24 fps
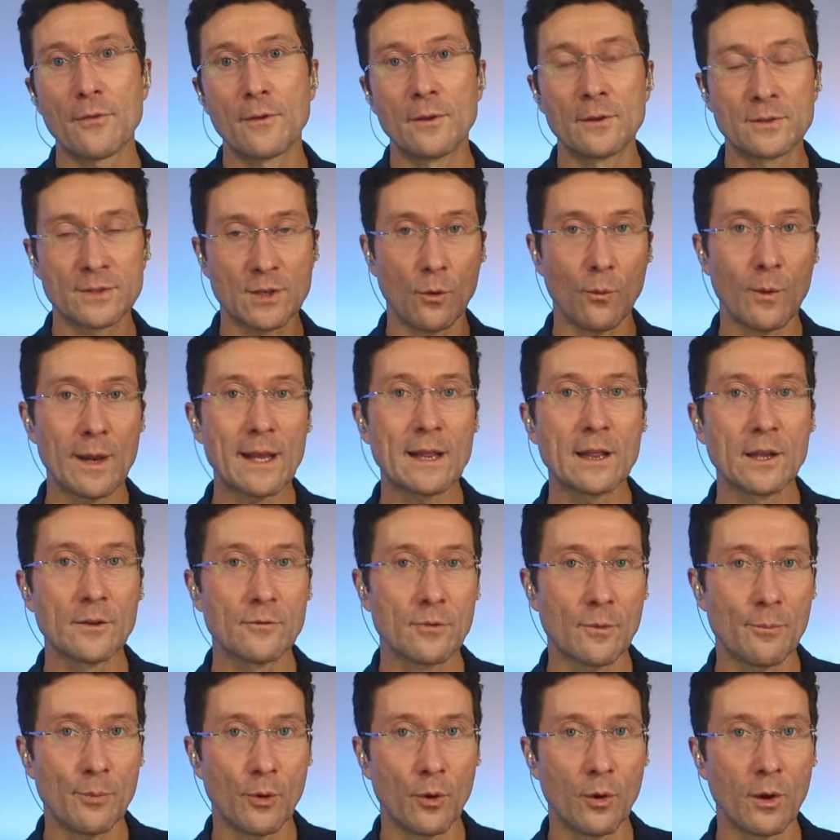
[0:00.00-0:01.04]
So weekly
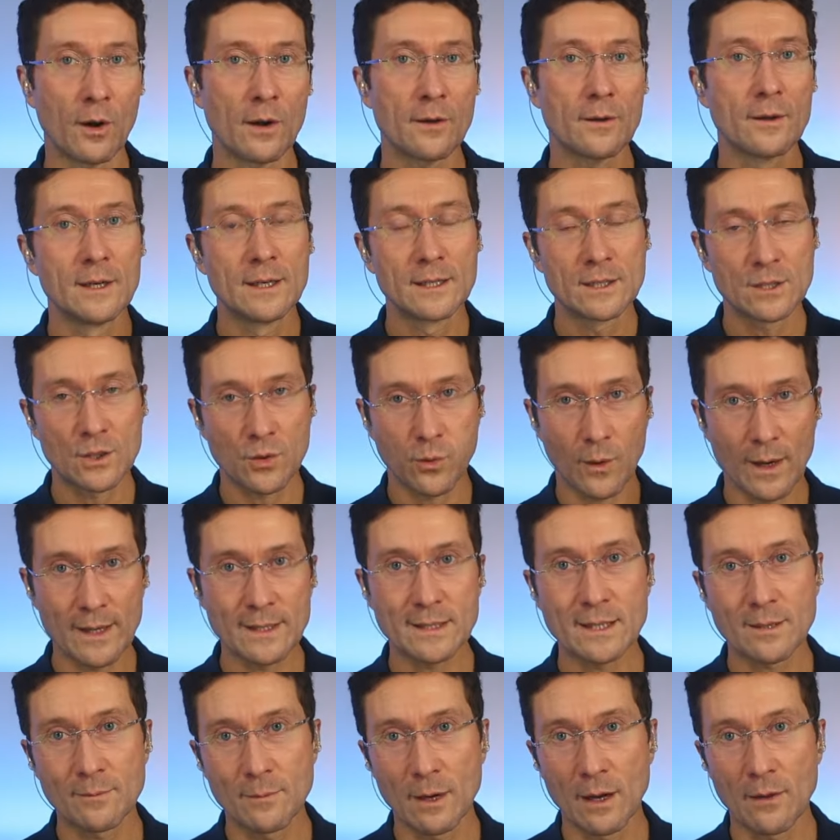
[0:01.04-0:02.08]
report, twice
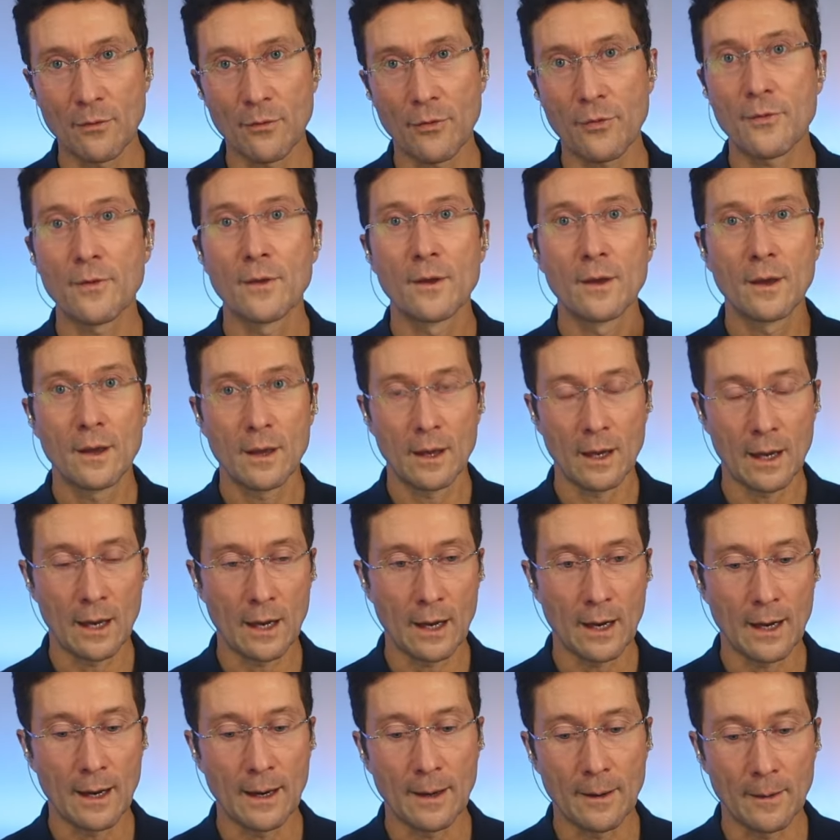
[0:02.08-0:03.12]
a month
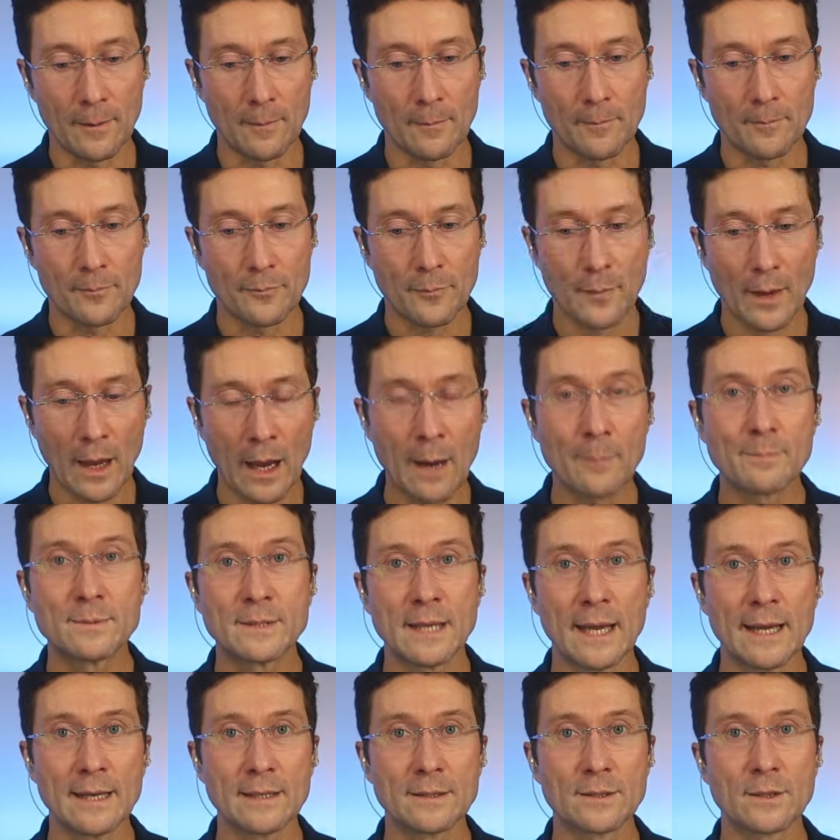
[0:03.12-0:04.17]

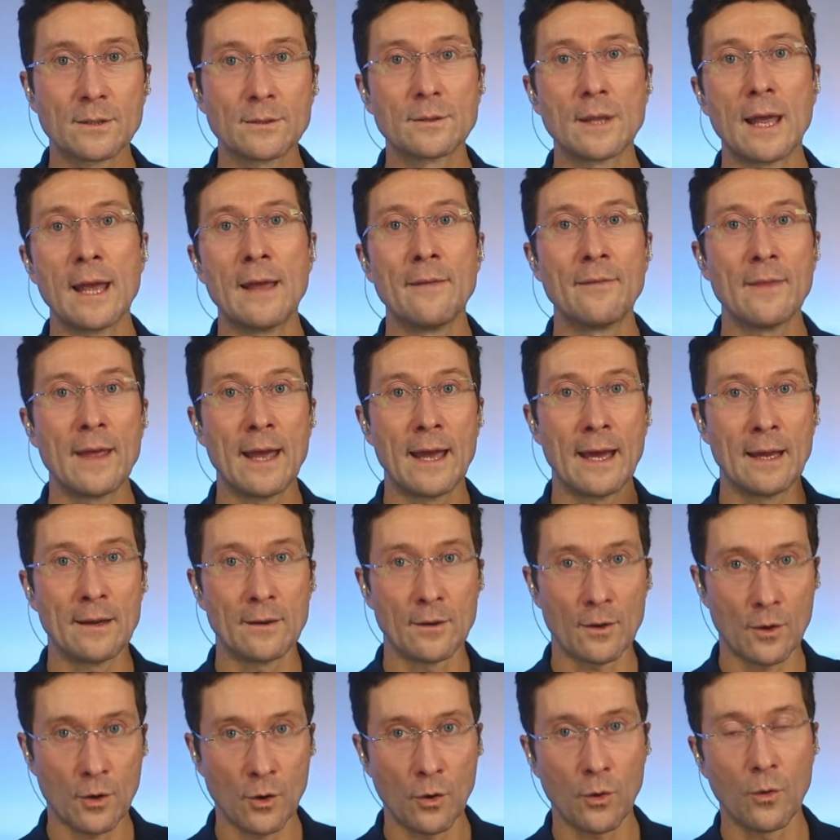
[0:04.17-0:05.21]
update, and then
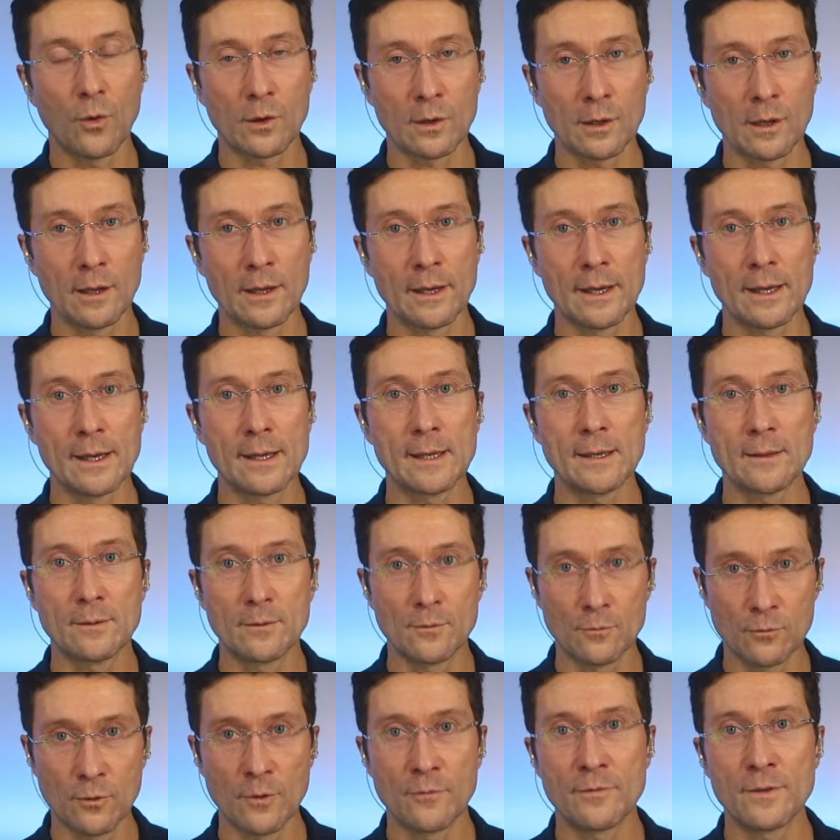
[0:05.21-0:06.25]
quarterly
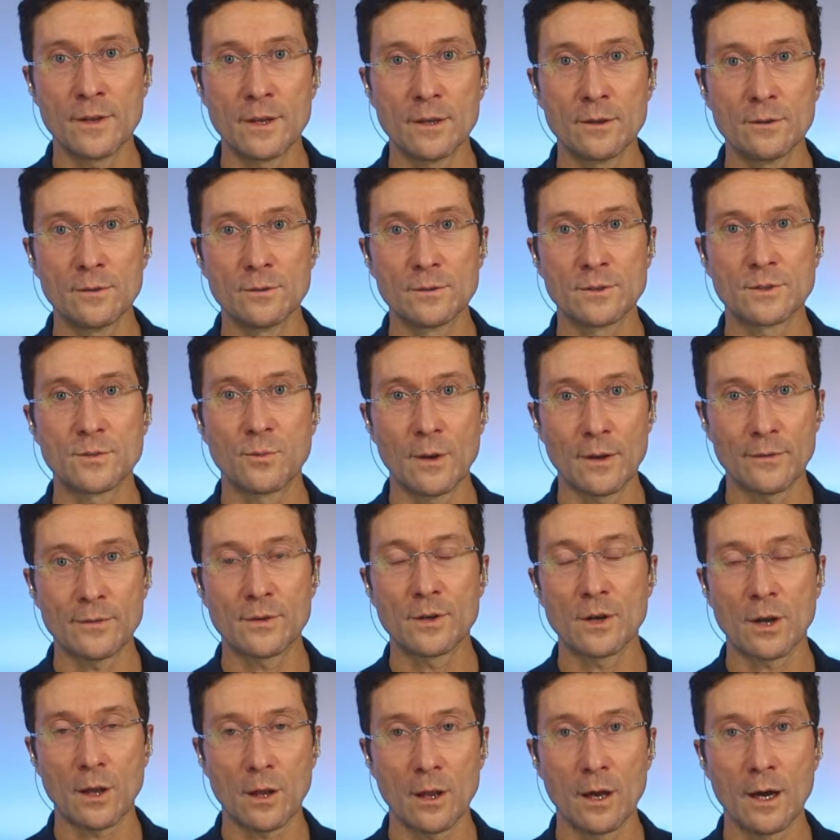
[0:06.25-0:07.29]
reviews with
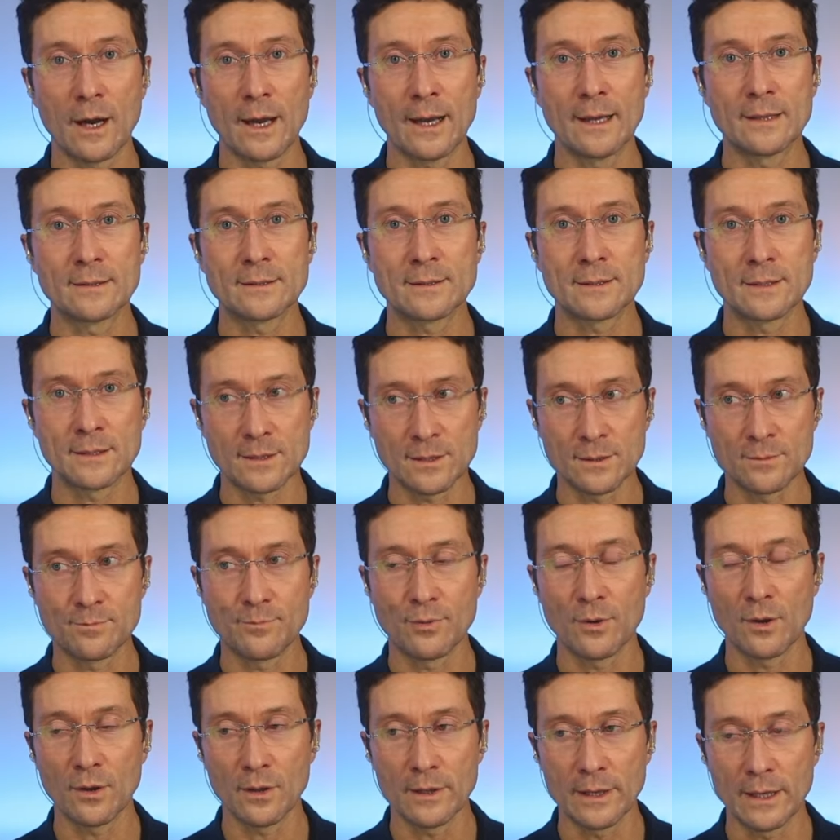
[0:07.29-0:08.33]
your clients. This is
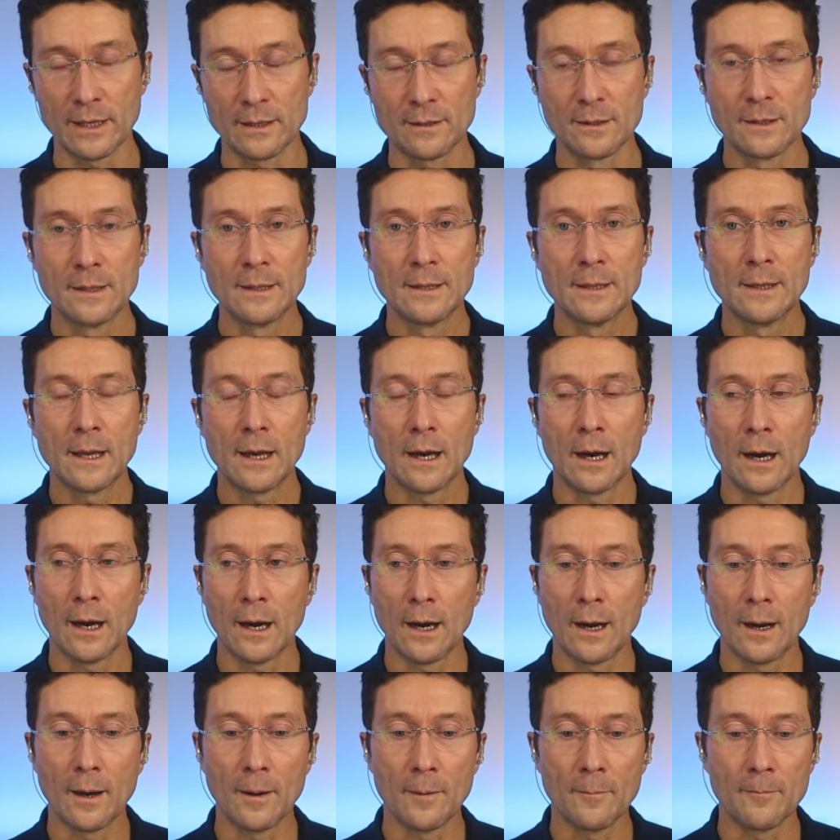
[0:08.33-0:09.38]
brilliant.
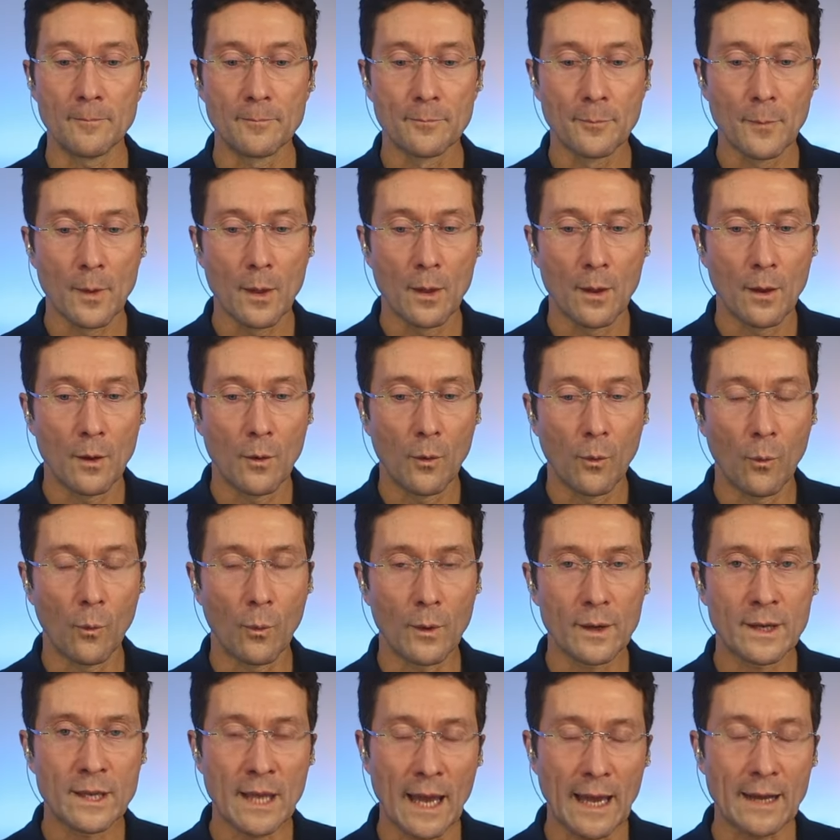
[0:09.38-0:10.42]
Um,
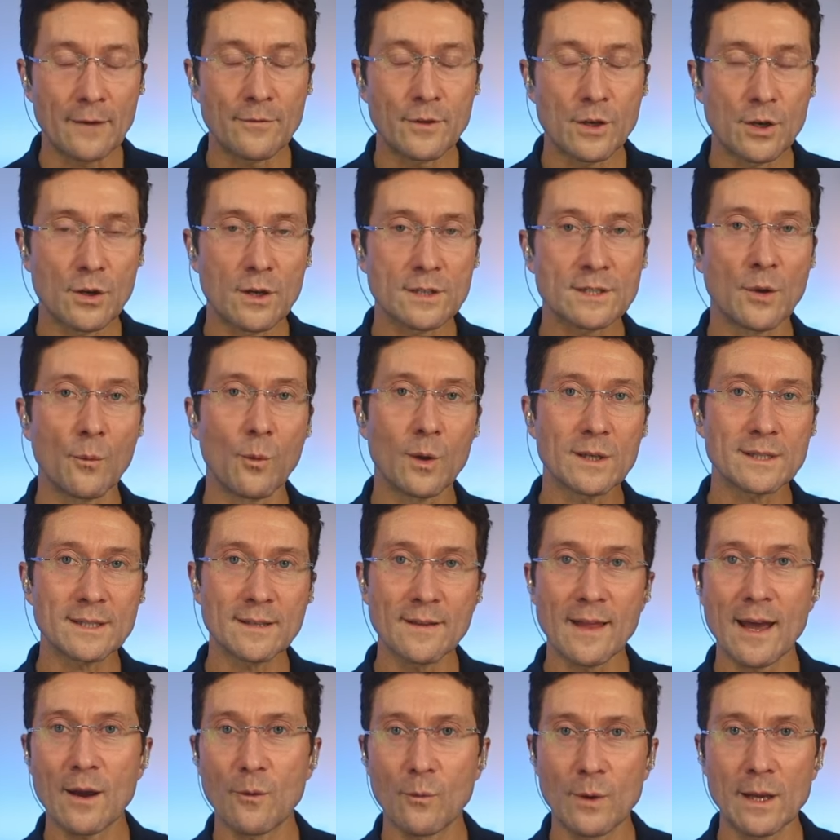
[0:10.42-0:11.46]
out of curiosity, what's in
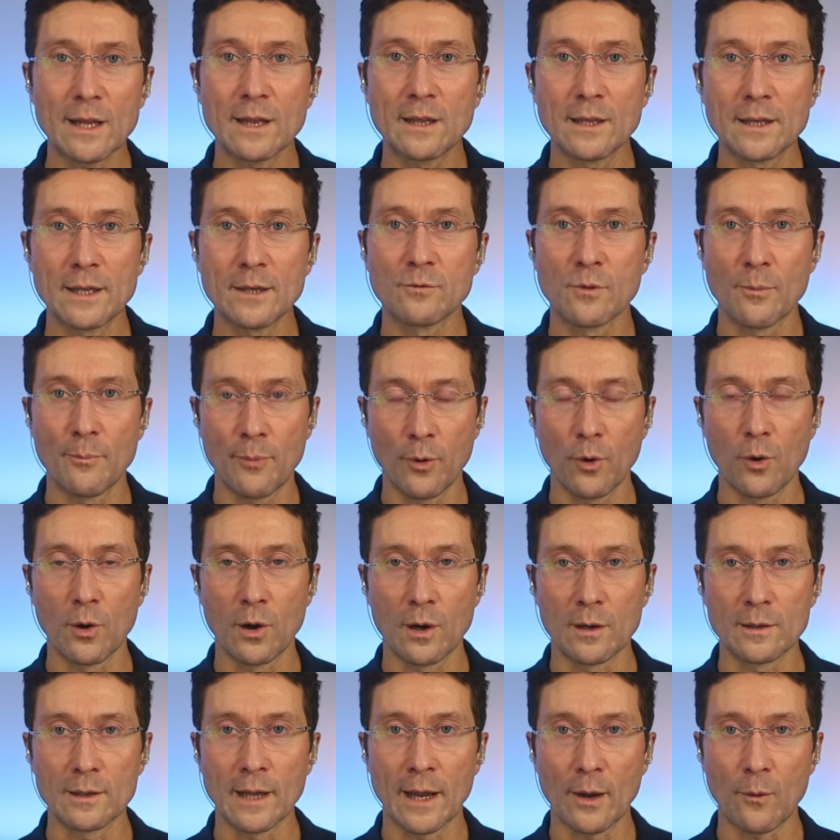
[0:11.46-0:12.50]
that weekly
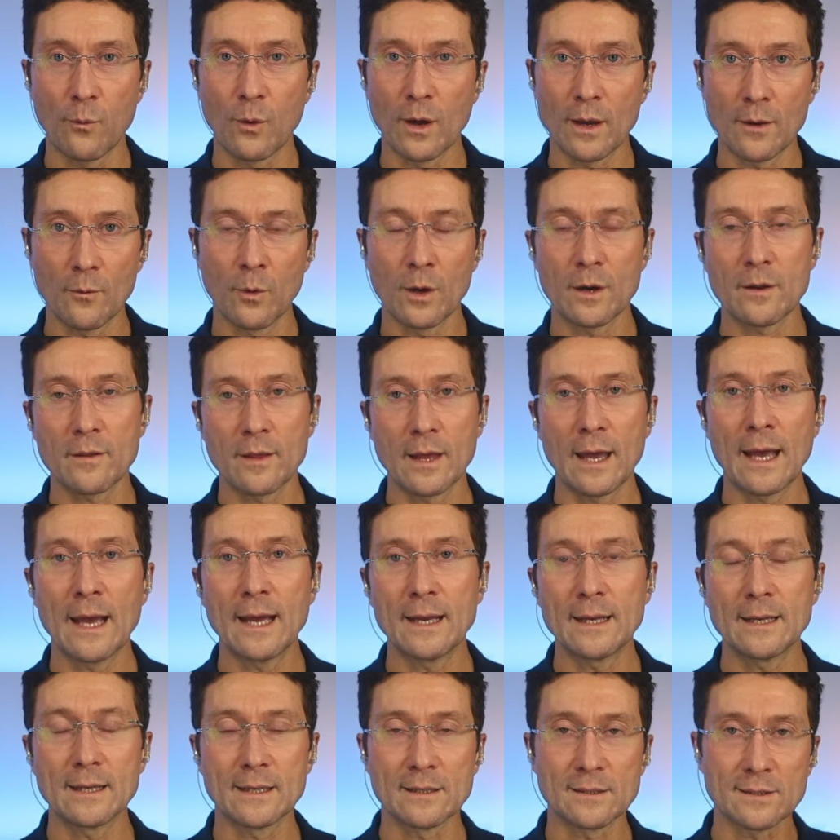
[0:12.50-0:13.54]
report? Like, what are the
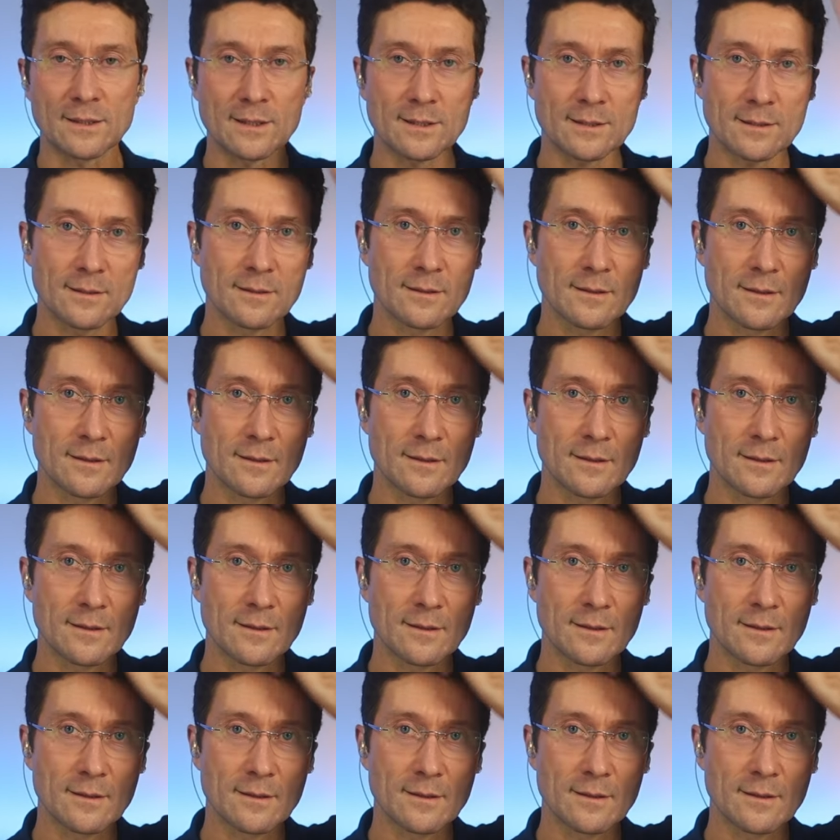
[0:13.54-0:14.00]
headings?